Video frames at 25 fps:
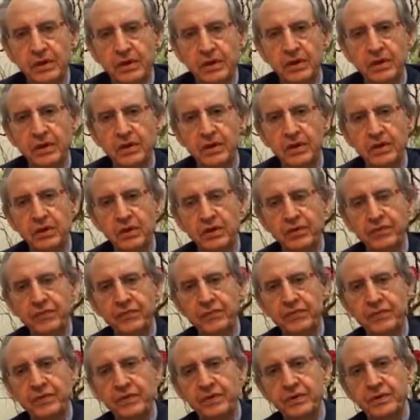of
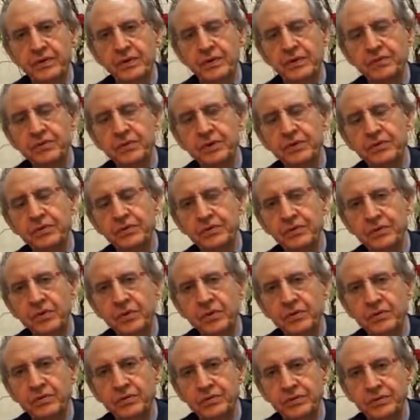the
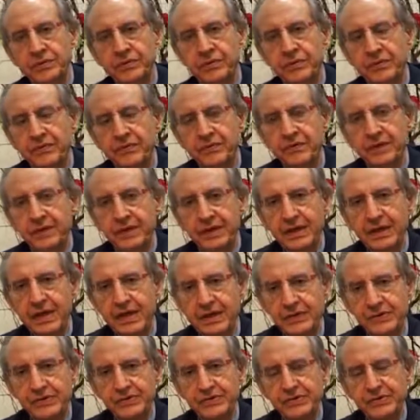methodology of
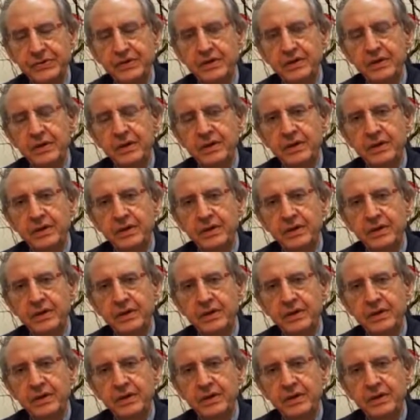qiyas,